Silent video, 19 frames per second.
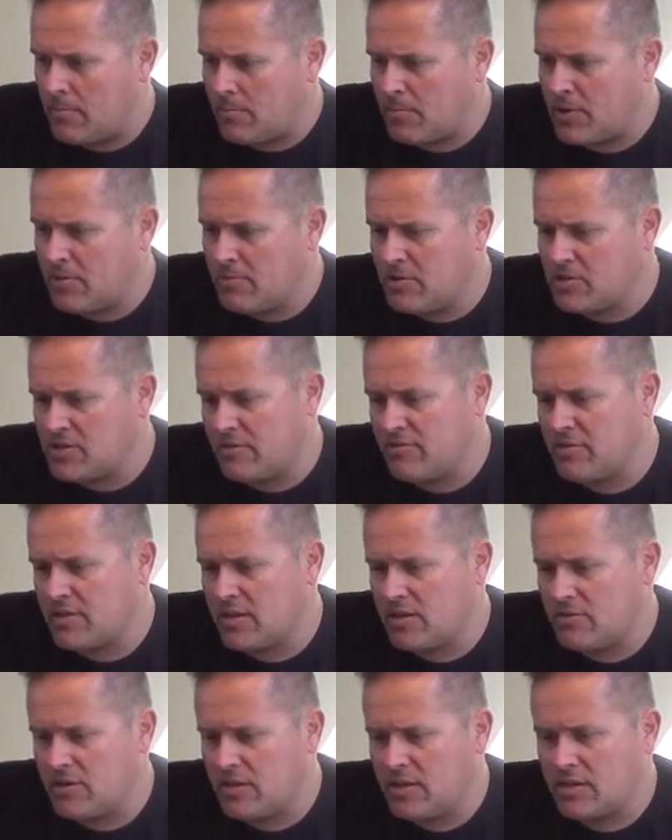pretty much
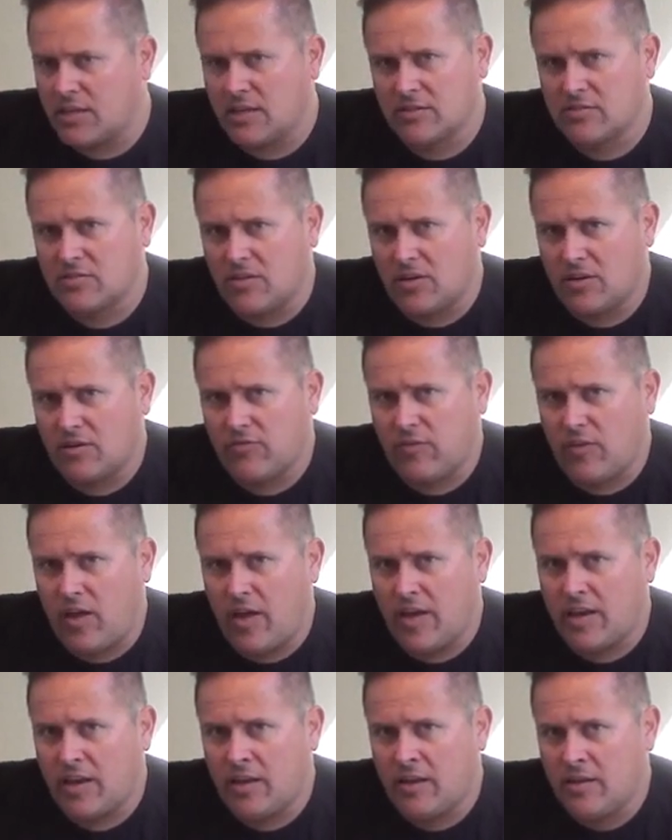everything you need to get started
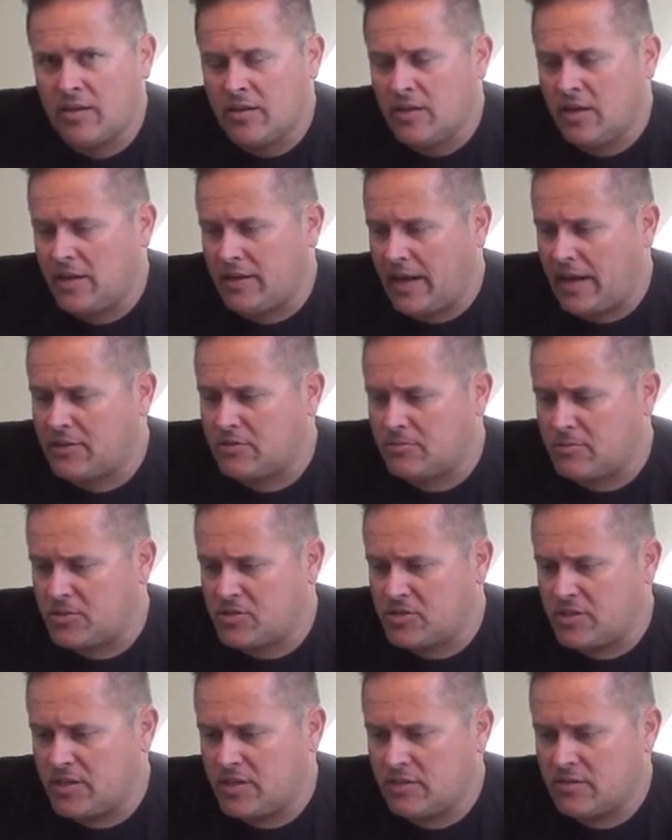flying nitro
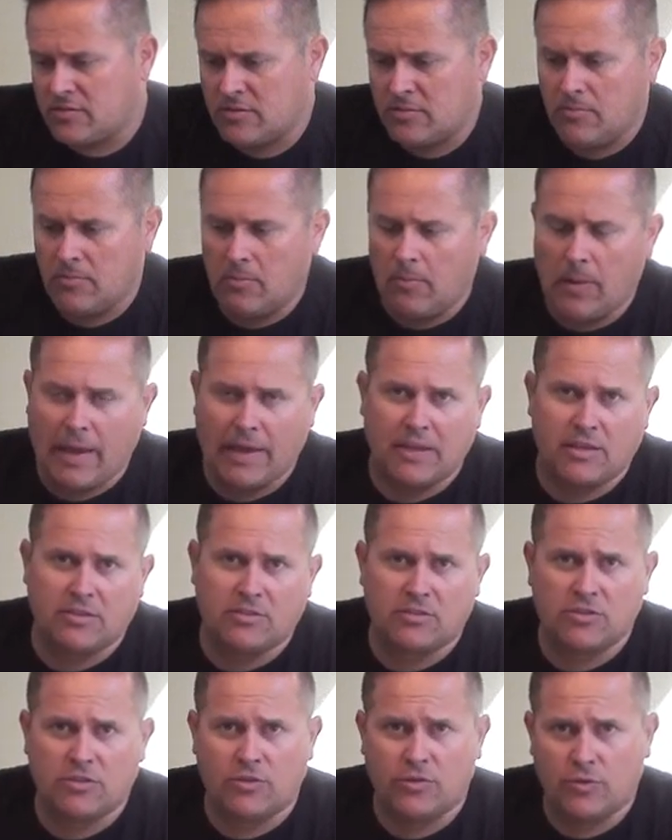machines,
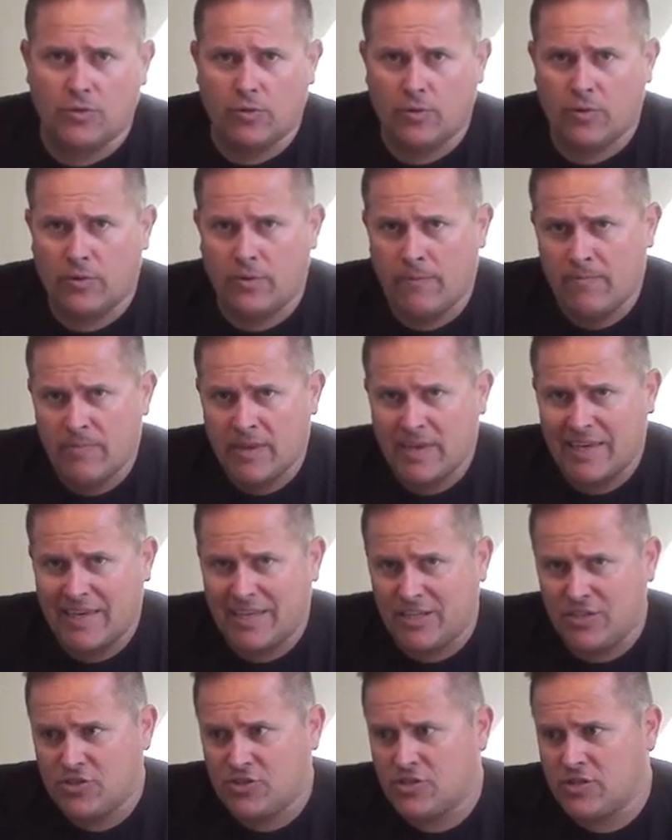minus your
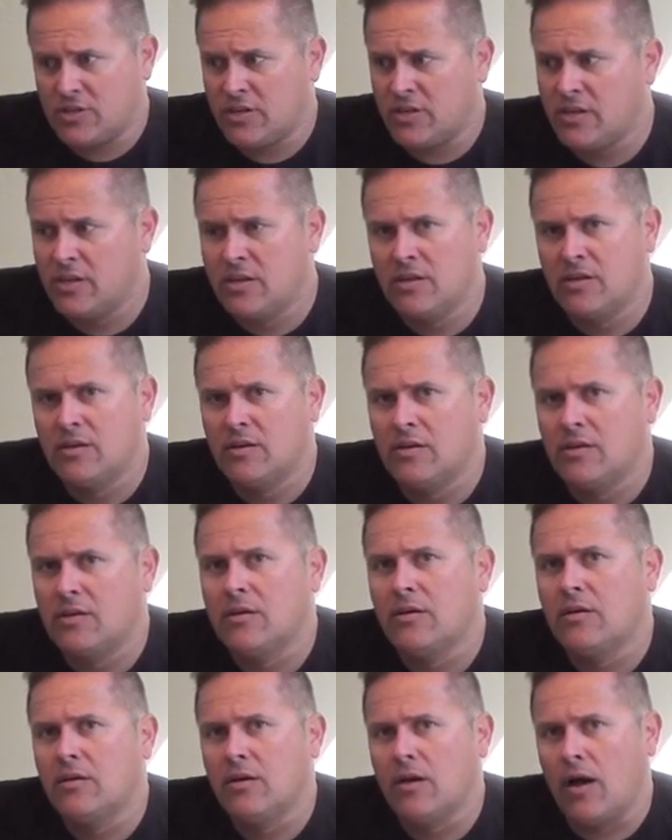engine,
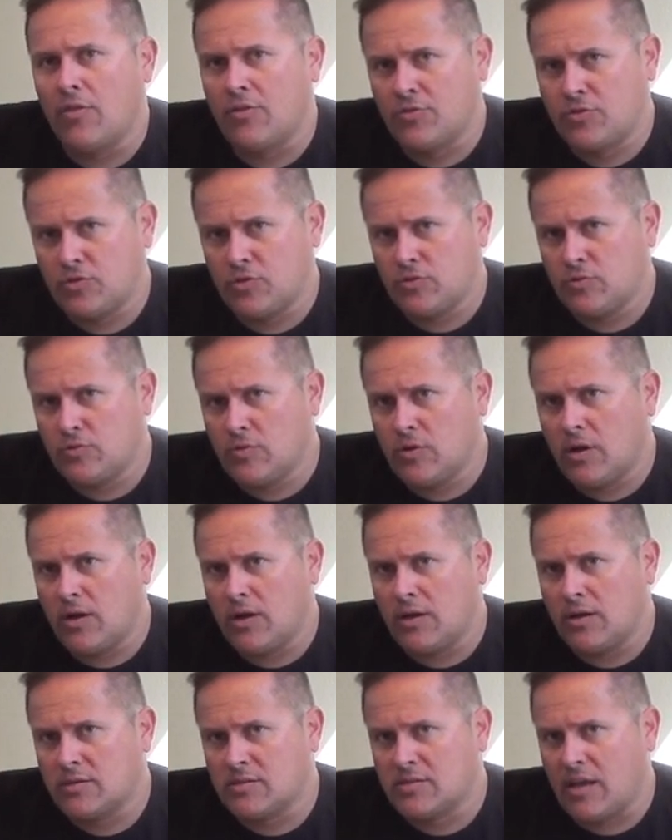2
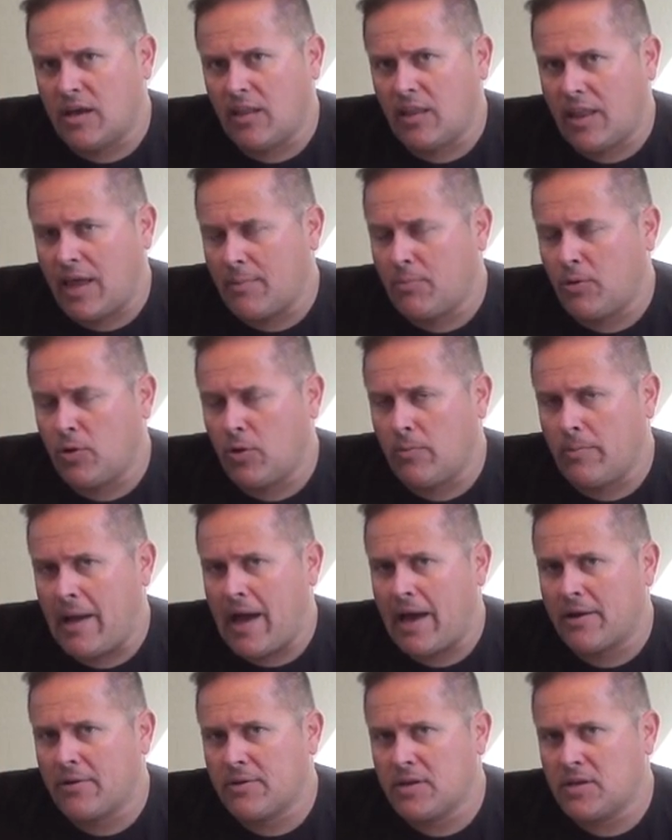cell LiPo
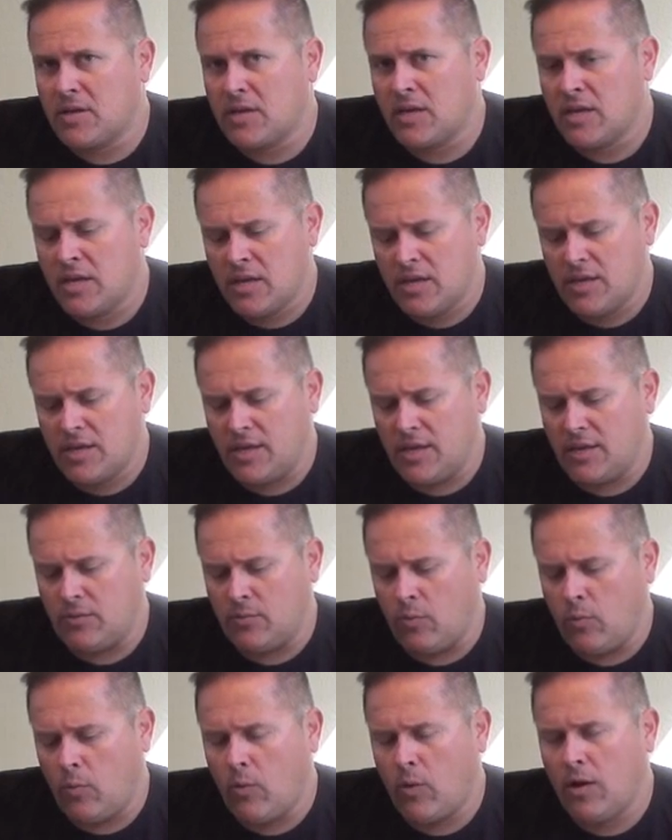battery,
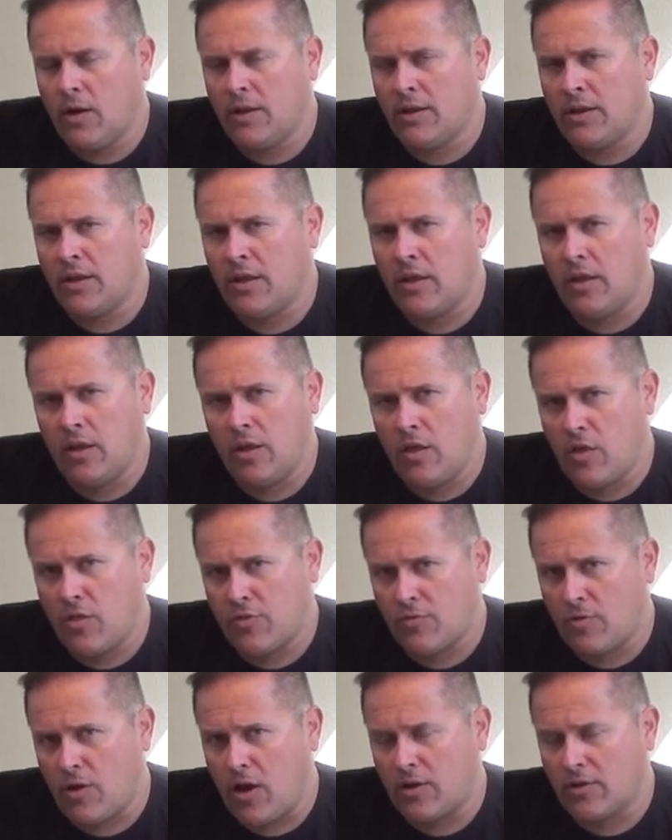and 1
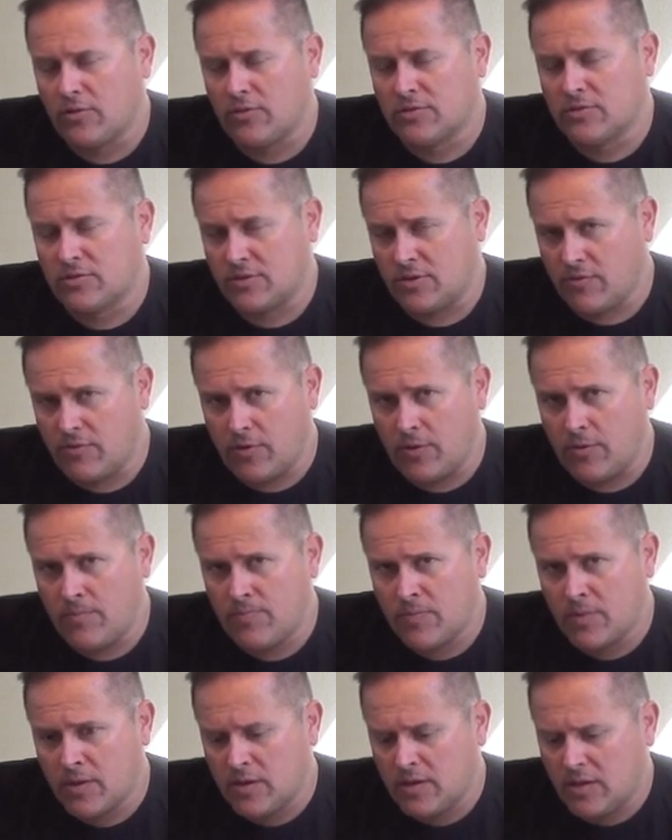throttle servo.
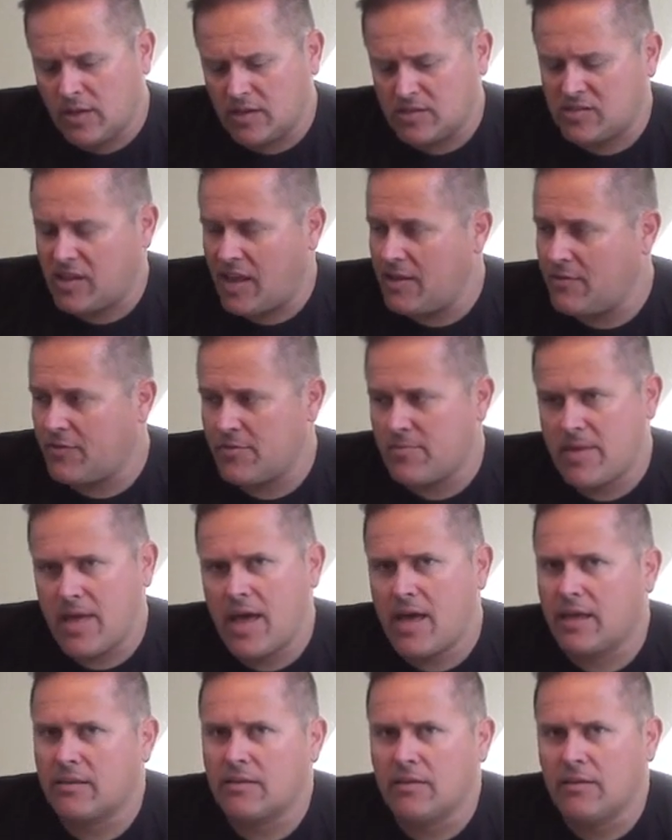Aside from
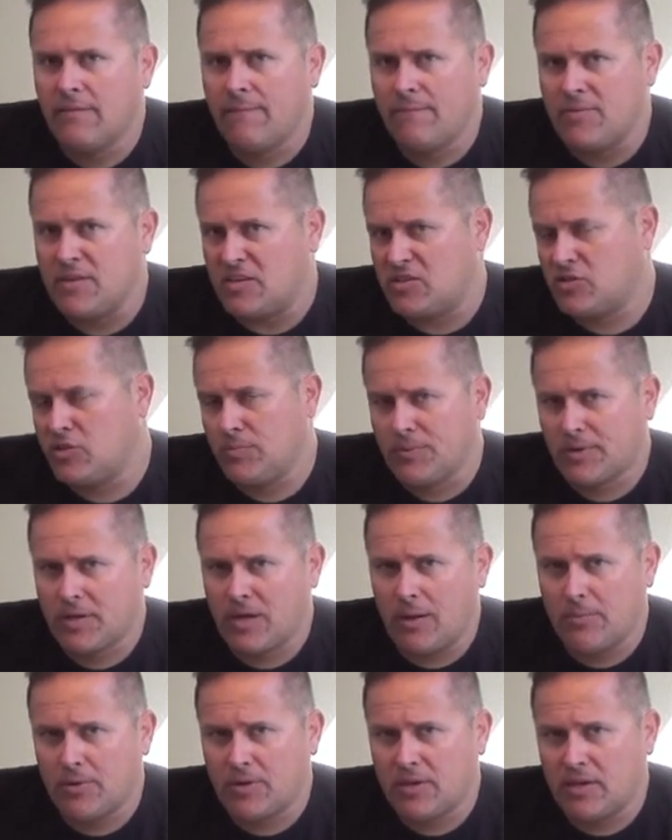that, the Super
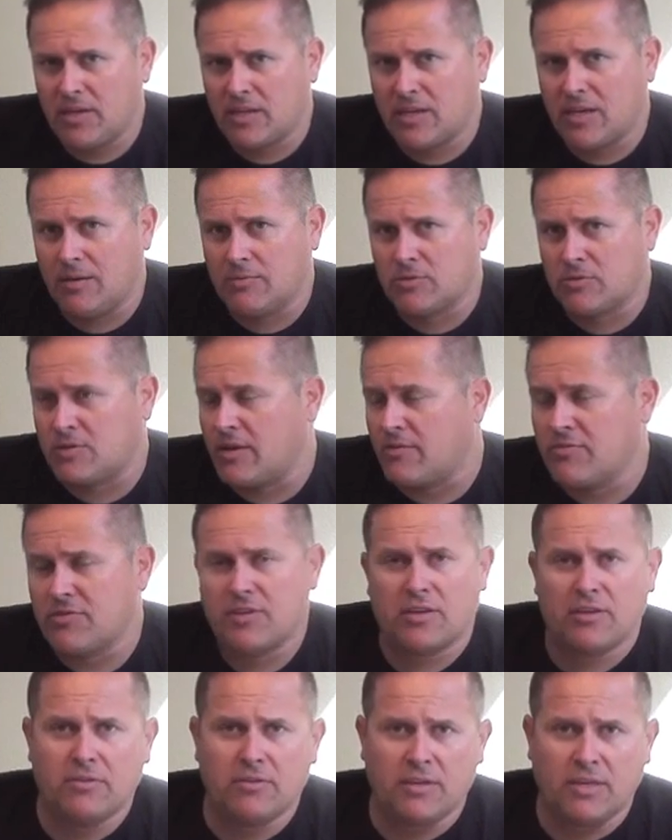Combo Kit comes with
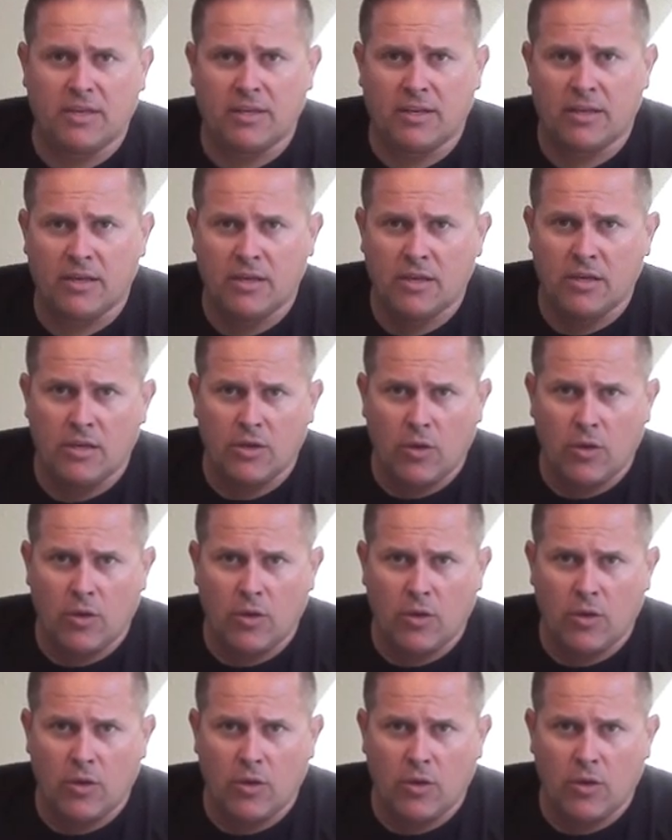everything you need,